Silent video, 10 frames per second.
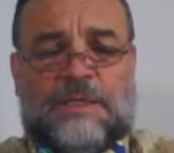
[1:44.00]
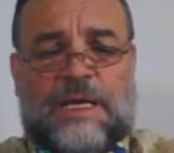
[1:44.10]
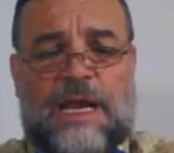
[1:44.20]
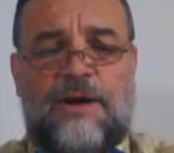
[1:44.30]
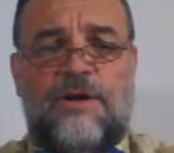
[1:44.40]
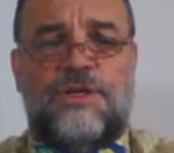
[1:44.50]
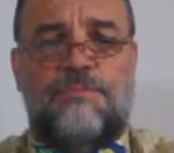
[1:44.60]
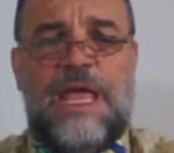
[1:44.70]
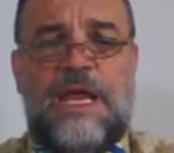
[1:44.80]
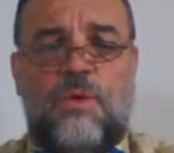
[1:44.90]
Errors
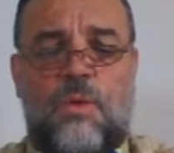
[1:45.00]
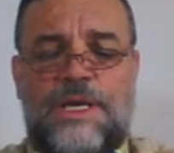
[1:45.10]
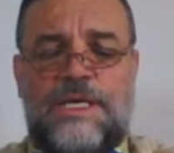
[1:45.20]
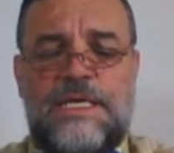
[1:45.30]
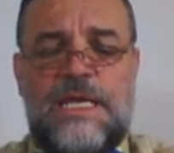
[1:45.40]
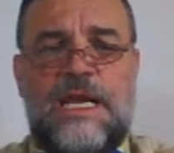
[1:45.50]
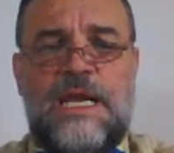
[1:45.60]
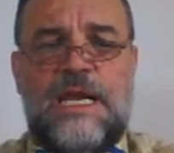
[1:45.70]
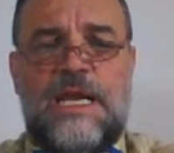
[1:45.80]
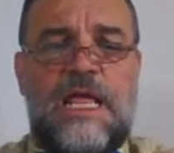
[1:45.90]
made when
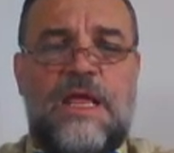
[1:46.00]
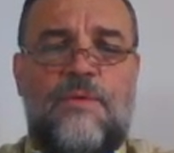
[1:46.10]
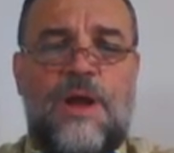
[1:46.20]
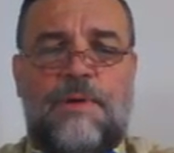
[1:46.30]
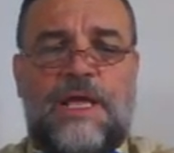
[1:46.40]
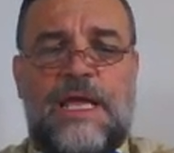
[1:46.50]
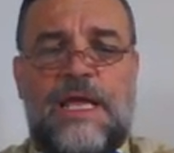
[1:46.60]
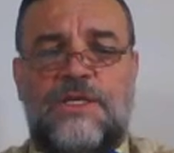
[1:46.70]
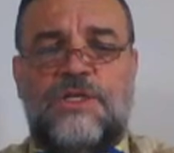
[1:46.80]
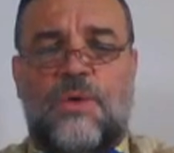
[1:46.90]
DNA
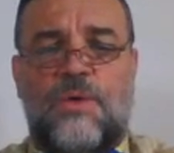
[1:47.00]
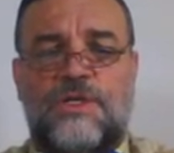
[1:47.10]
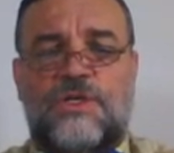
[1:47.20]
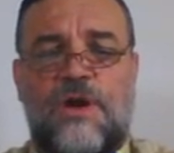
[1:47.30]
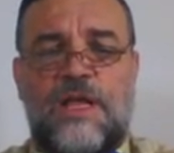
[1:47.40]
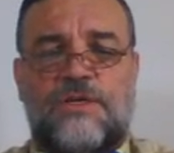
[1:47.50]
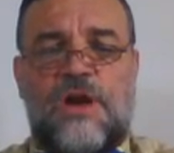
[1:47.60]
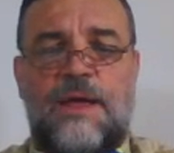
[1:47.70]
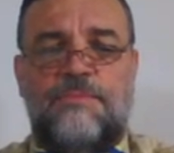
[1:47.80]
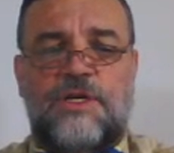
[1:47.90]
replicates or is
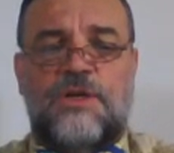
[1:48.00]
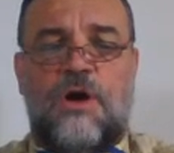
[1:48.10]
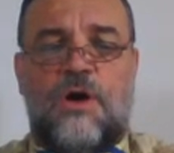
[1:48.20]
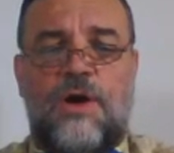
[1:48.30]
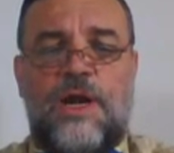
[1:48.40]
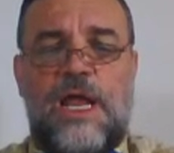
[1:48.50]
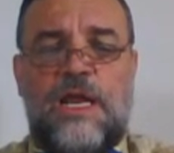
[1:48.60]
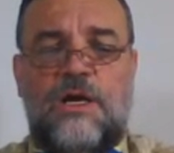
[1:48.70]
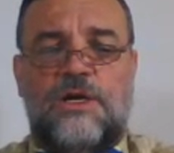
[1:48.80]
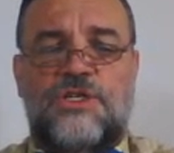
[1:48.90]
transcribed into
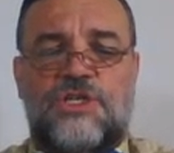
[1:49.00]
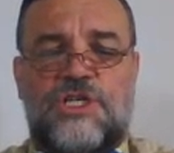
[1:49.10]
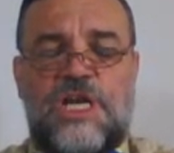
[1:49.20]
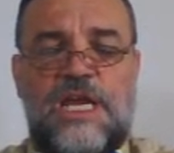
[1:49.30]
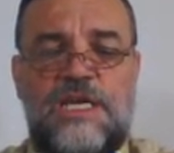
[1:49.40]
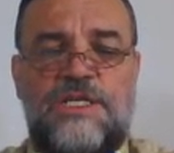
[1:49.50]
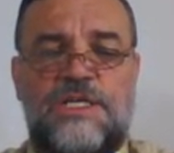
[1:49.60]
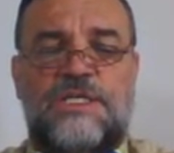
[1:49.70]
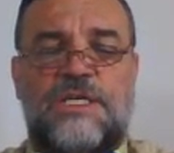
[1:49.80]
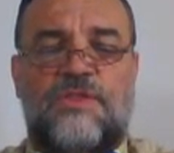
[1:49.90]
RNA cause
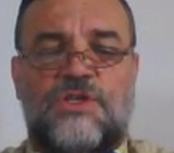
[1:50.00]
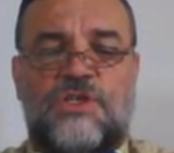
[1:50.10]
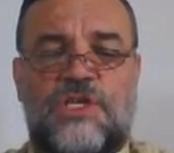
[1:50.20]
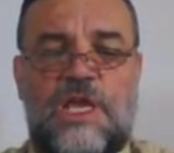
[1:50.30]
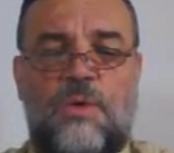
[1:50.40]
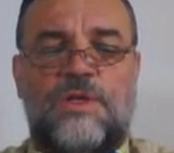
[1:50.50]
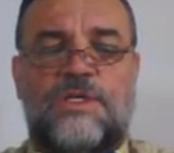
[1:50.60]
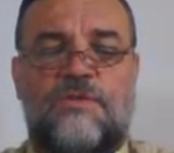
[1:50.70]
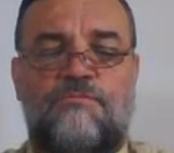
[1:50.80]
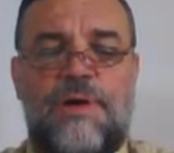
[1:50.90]
changes in the
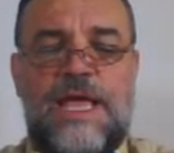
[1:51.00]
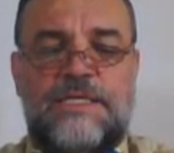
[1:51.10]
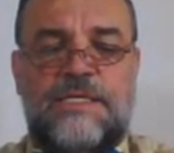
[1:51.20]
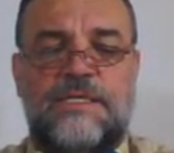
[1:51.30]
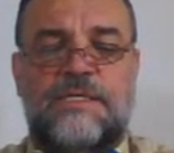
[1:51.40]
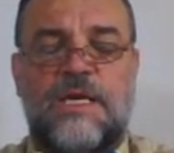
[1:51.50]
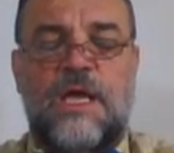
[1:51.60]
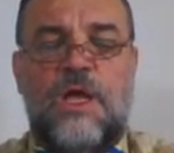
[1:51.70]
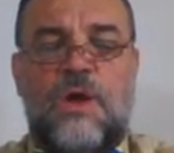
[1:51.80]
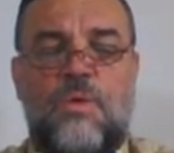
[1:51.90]
sequence of bases
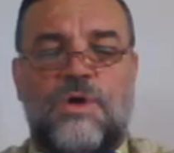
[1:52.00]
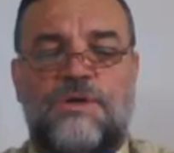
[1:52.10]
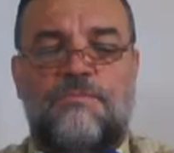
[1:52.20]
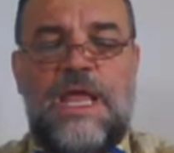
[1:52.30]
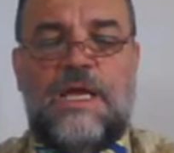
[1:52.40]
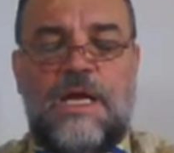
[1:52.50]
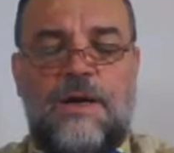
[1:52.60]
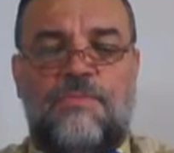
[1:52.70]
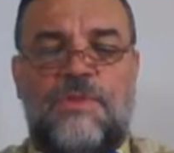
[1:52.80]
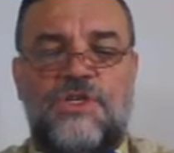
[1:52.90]
which make
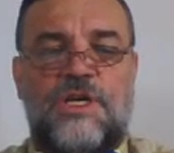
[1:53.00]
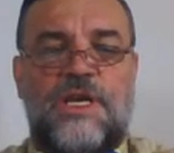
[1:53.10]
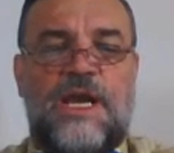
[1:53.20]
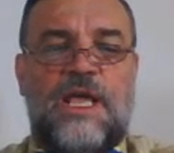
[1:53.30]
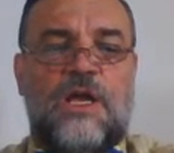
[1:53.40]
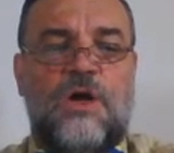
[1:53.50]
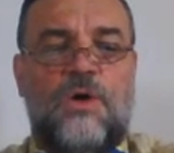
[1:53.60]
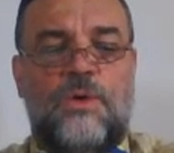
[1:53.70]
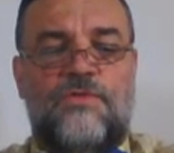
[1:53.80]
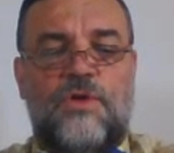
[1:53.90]
up the genetic
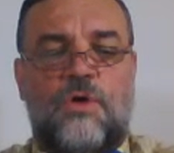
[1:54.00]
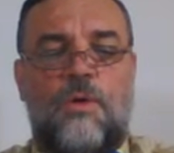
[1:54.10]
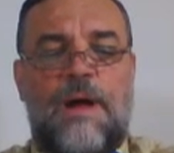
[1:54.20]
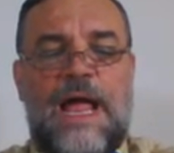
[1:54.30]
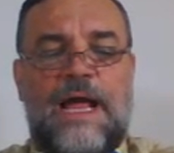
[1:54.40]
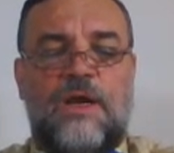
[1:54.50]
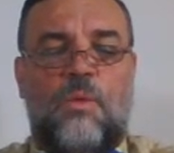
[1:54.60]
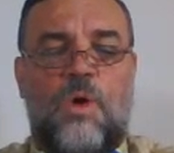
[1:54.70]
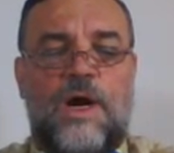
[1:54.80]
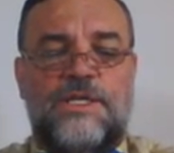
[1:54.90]
code. If you'll go back
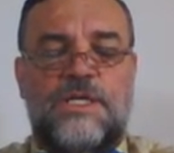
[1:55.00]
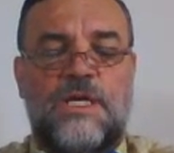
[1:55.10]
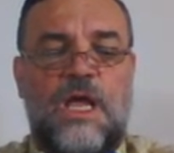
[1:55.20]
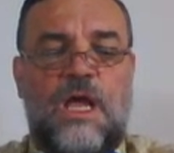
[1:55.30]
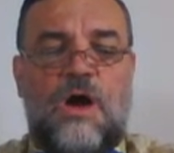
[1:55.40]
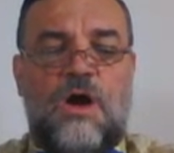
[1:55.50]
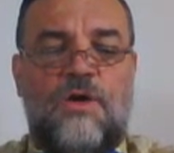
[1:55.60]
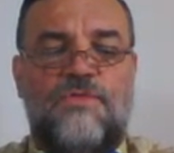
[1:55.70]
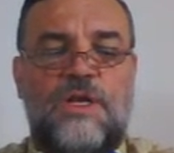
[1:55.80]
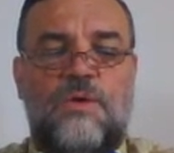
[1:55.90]
and watch
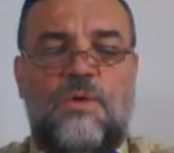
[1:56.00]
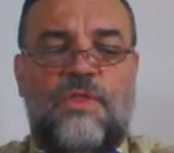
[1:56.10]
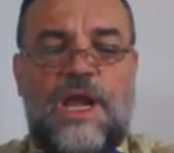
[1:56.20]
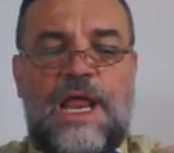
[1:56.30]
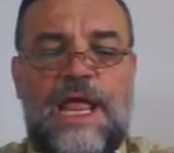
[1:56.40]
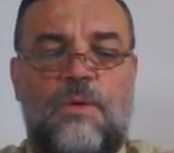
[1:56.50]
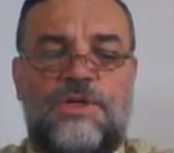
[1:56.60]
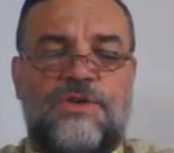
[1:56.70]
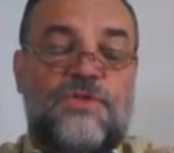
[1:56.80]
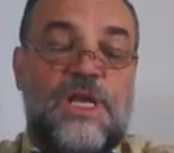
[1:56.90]
our video on the
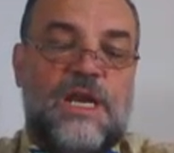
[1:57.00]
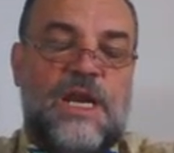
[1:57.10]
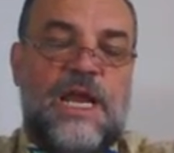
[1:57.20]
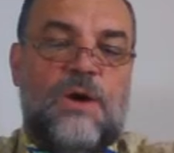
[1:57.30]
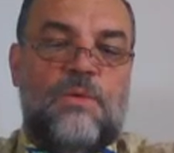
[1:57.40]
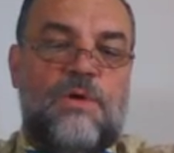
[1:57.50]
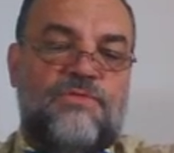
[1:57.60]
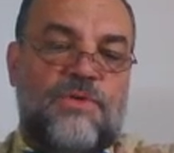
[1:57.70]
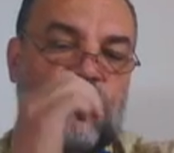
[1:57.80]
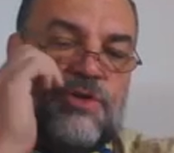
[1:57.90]
language of DNA, or
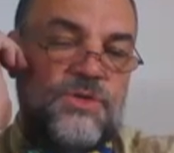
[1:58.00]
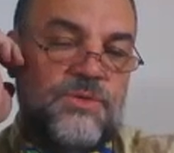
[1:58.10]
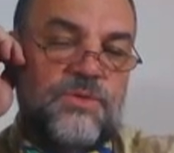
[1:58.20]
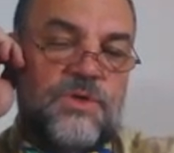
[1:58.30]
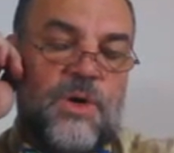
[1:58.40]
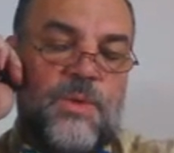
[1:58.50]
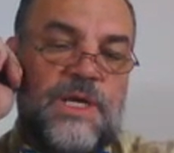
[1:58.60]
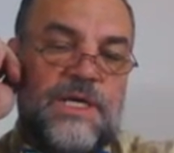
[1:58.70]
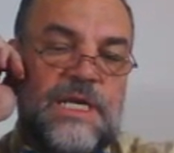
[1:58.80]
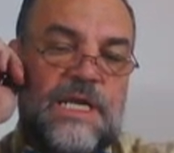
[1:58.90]
refer to
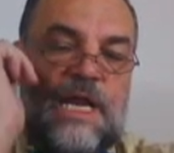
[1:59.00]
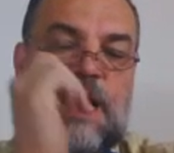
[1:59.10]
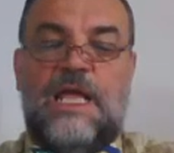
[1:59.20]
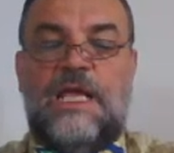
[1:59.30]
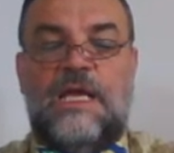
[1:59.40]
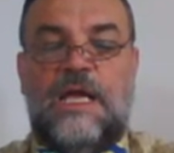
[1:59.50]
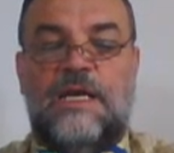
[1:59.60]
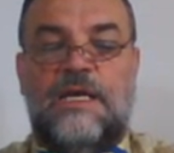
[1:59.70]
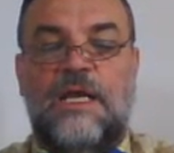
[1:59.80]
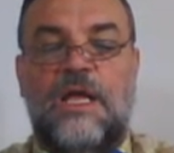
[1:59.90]
coding DNA
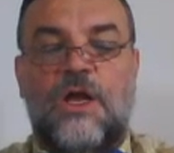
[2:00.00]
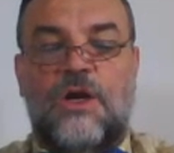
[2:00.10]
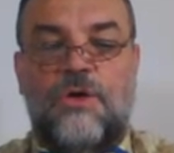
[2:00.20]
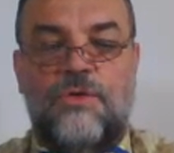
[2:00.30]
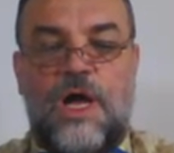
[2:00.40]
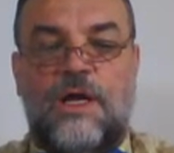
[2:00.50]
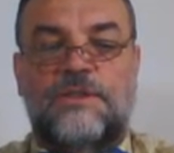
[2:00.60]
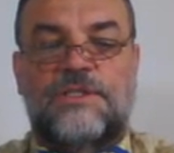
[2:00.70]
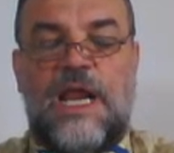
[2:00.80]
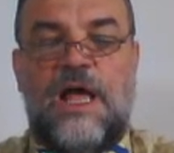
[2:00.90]
and
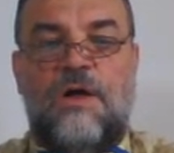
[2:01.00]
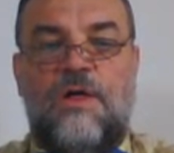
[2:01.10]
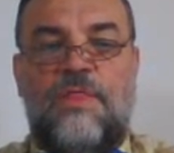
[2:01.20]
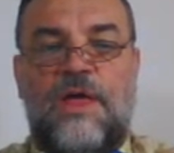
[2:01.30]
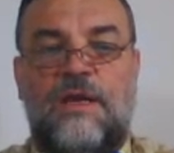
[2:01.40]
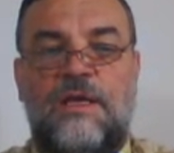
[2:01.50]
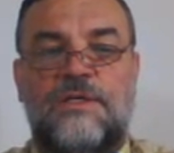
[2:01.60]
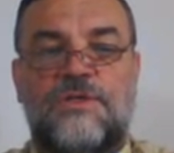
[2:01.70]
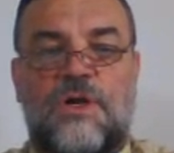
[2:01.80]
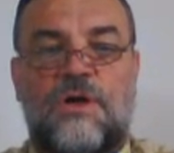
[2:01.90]
codons and how that
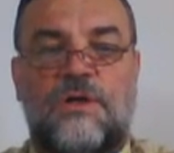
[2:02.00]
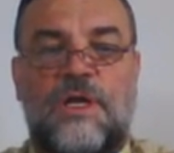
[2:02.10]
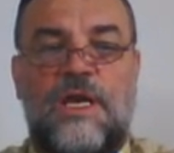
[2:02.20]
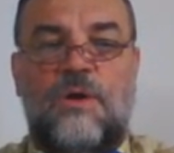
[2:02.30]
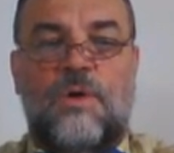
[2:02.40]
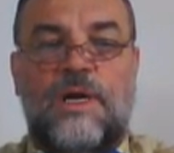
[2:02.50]
is anywhere